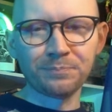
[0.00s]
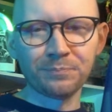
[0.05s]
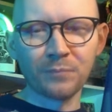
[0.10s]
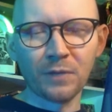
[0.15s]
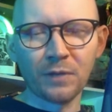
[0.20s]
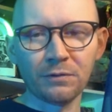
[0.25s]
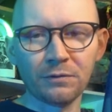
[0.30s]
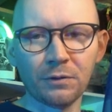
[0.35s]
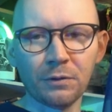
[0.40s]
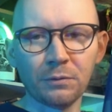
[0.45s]

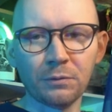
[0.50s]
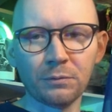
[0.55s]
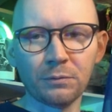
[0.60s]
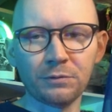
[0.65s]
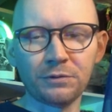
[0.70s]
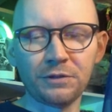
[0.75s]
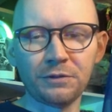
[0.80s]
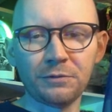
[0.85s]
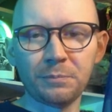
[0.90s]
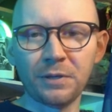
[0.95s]
So
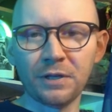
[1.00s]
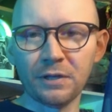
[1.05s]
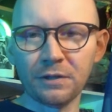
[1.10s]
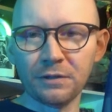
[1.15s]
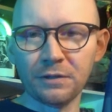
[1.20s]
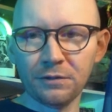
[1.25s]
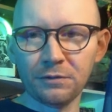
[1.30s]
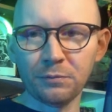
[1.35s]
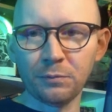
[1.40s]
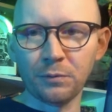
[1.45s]
she's big in
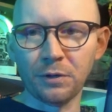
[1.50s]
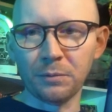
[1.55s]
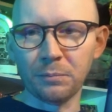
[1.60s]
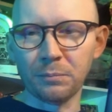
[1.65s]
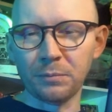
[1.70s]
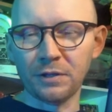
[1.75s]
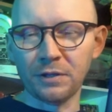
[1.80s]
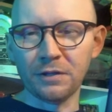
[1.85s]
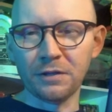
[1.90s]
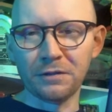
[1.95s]
this one
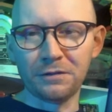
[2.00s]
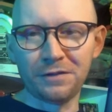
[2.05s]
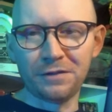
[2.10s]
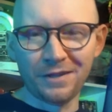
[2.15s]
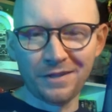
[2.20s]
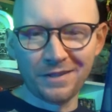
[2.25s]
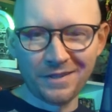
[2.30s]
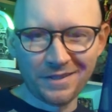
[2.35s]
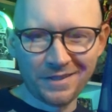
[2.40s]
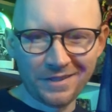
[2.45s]
because
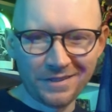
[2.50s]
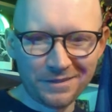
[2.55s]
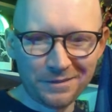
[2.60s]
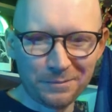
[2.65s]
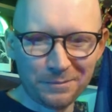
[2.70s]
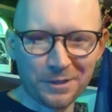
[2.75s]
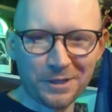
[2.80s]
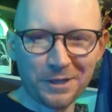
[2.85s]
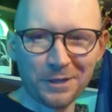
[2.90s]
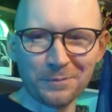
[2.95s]
she
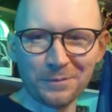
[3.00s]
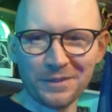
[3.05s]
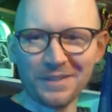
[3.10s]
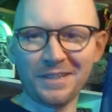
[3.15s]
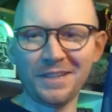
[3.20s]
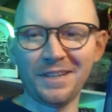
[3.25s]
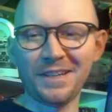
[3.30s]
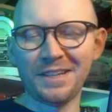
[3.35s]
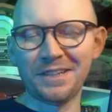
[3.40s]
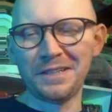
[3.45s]
becomes a
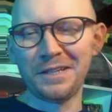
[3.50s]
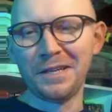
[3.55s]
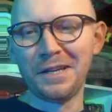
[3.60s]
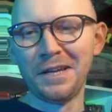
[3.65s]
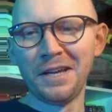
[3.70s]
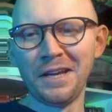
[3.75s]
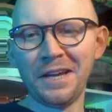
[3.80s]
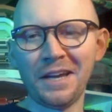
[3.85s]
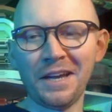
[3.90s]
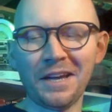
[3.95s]
kid,
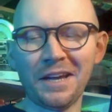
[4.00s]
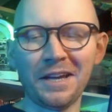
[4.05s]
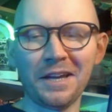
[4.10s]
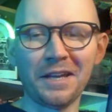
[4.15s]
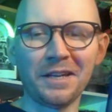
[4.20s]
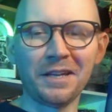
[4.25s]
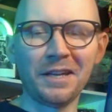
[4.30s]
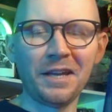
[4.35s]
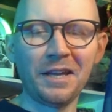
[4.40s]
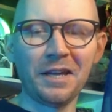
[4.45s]

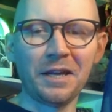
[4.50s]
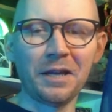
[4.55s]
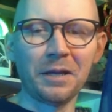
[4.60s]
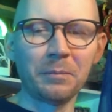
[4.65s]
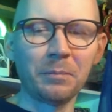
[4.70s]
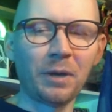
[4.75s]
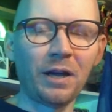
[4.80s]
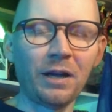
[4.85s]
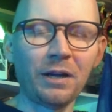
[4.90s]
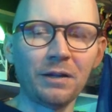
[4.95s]
and
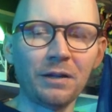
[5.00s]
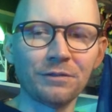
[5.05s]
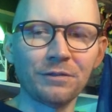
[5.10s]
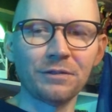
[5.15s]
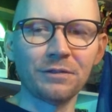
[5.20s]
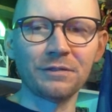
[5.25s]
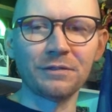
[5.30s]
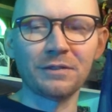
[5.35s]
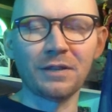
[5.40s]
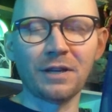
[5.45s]
Miles
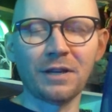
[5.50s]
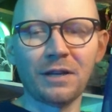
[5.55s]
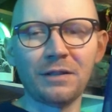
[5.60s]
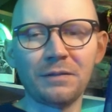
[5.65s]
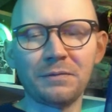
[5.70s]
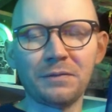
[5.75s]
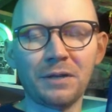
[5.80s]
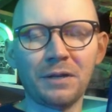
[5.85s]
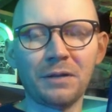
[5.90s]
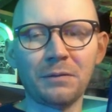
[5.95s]
is kind
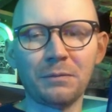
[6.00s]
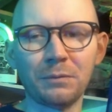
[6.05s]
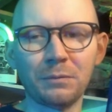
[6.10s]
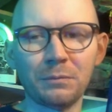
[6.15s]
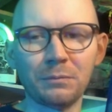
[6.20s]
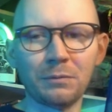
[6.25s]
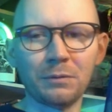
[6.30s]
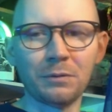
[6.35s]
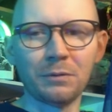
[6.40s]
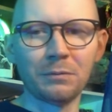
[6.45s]
of
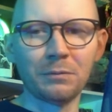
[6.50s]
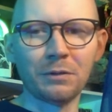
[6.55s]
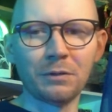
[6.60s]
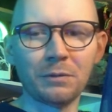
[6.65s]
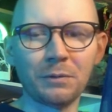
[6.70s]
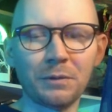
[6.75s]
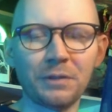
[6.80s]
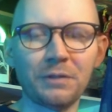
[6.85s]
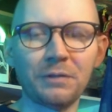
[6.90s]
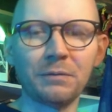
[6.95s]
what do
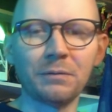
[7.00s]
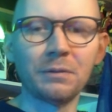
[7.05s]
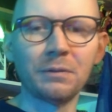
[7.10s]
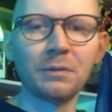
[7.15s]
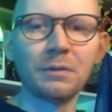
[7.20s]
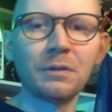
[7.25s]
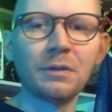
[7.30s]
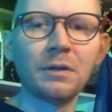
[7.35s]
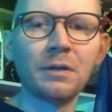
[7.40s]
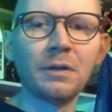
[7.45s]
I do?
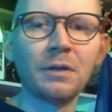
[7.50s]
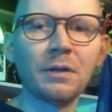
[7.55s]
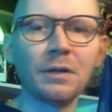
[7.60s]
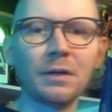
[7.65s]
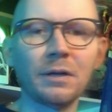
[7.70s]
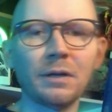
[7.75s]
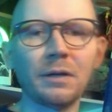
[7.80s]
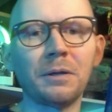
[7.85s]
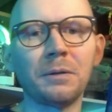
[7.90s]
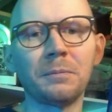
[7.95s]

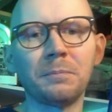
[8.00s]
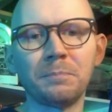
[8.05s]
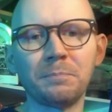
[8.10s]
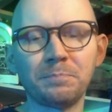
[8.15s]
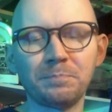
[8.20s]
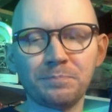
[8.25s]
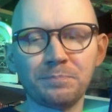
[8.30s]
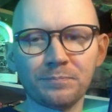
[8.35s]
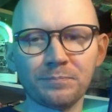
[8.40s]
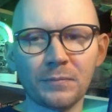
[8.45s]

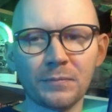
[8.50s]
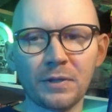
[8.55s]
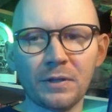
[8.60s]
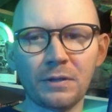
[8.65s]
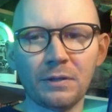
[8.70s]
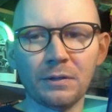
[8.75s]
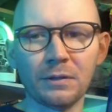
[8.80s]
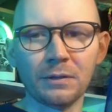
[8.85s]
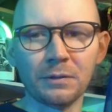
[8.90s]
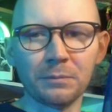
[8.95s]

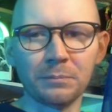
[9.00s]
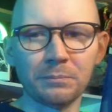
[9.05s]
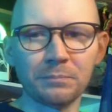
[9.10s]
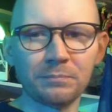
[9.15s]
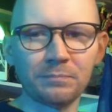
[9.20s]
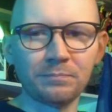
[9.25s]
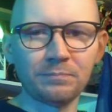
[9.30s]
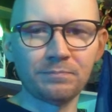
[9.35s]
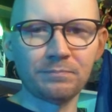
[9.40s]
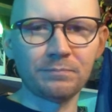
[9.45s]
The
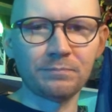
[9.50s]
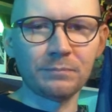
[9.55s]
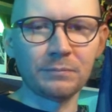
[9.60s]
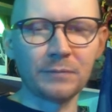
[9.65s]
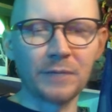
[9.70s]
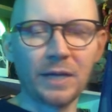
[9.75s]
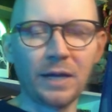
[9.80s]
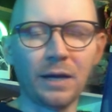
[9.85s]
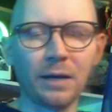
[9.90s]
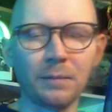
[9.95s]

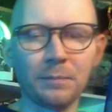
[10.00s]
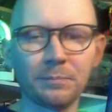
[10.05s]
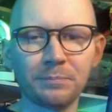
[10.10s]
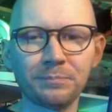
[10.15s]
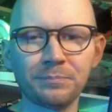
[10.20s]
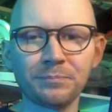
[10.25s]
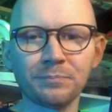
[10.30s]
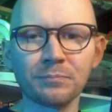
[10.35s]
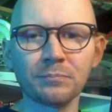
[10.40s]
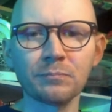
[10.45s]
Yeah.
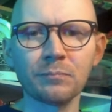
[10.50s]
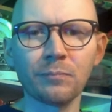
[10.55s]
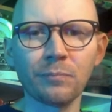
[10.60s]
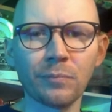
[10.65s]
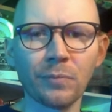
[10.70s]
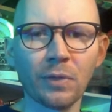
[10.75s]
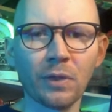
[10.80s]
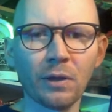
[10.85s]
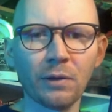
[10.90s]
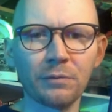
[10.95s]

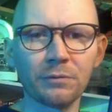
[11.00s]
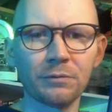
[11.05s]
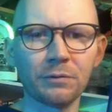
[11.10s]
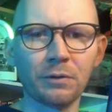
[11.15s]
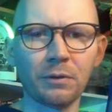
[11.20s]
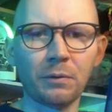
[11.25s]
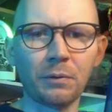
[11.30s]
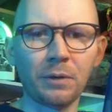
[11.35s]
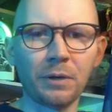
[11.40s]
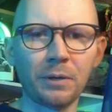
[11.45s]

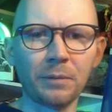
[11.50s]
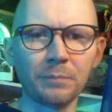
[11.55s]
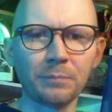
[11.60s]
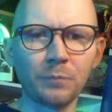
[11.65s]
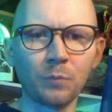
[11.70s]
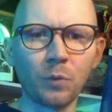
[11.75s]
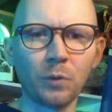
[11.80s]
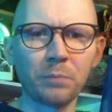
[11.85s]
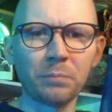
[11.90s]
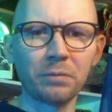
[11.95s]
So
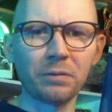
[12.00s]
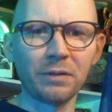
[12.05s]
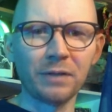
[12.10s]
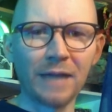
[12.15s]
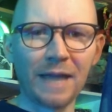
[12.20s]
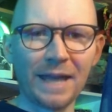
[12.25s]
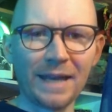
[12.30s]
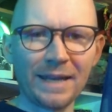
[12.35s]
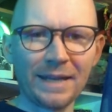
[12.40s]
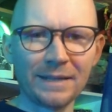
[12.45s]
what
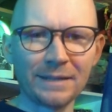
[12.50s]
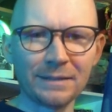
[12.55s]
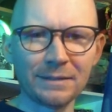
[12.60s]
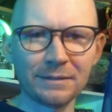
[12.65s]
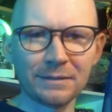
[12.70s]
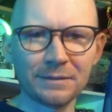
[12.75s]
planet?